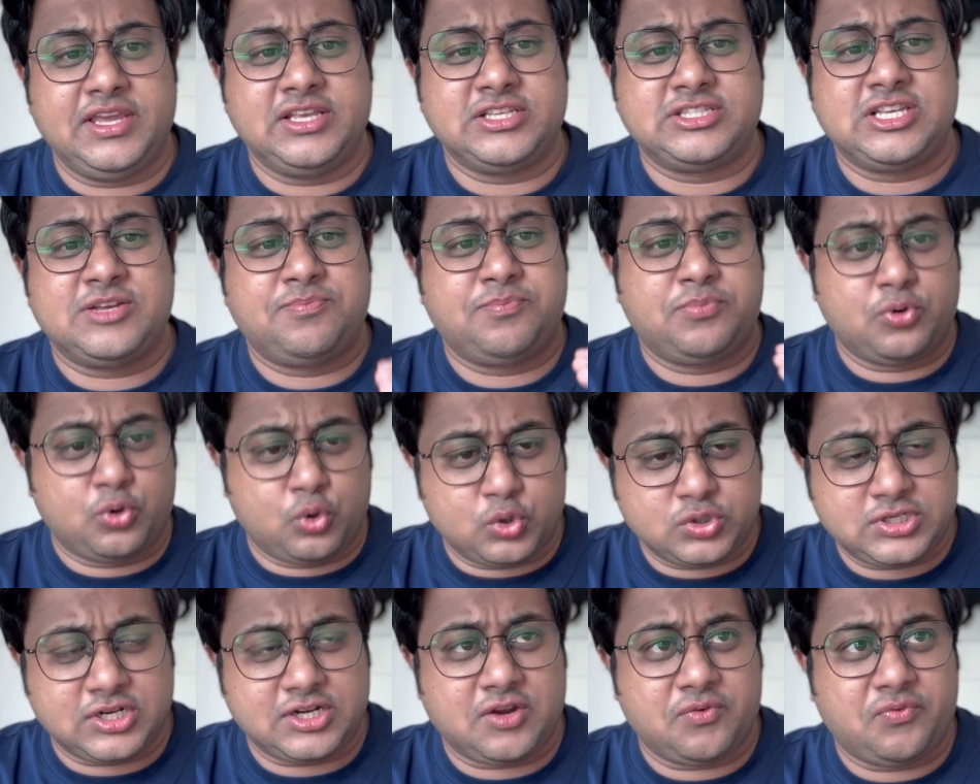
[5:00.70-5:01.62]
is a pro
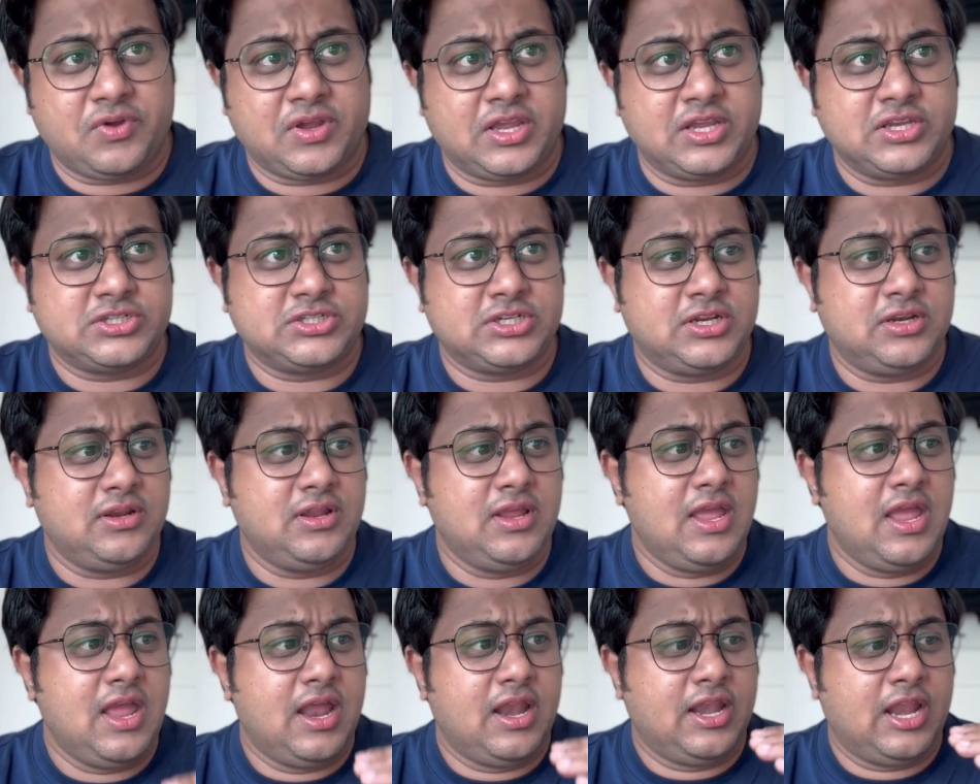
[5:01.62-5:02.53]
certification.
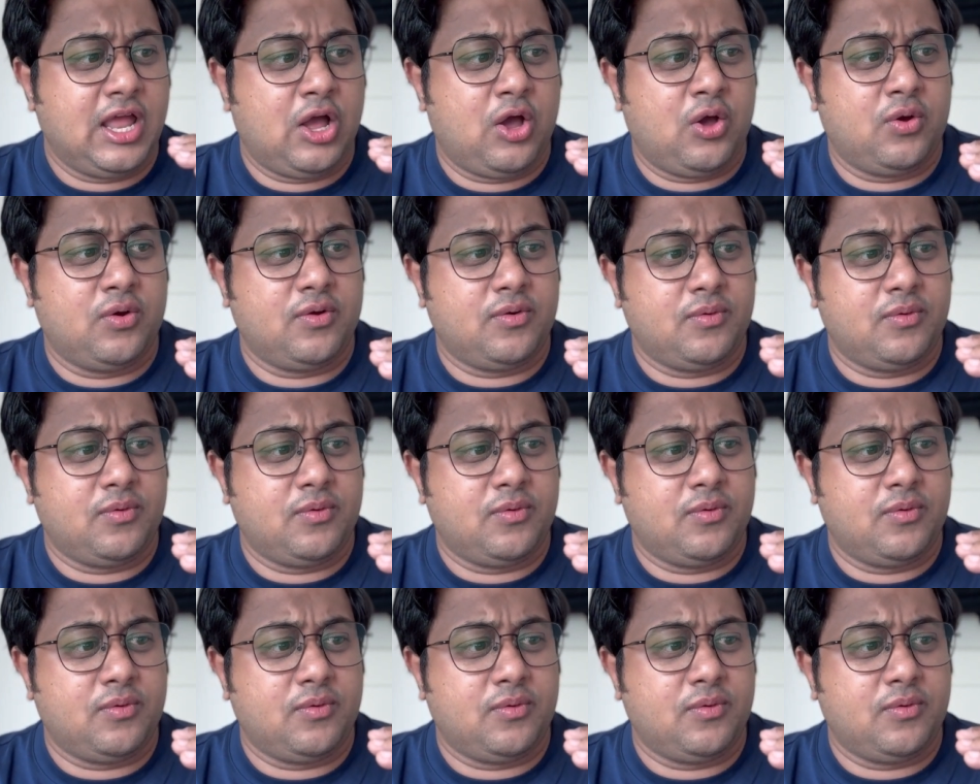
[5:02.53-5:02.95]
Now,